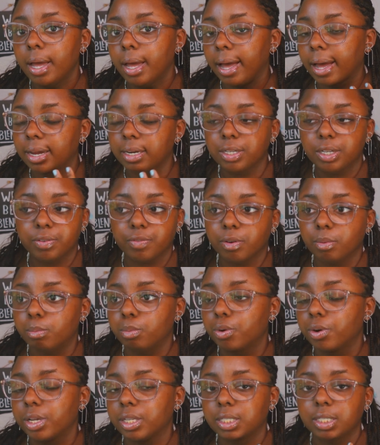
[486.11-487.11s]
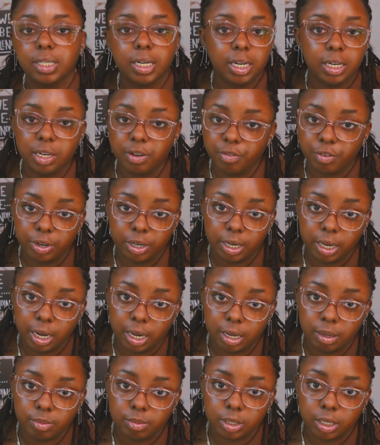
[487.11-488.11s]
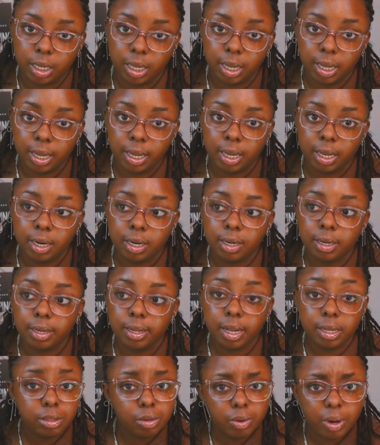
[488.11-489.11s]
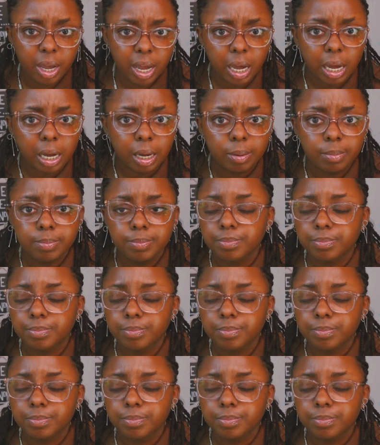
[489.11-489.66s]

at different points and at different times, and that's okay.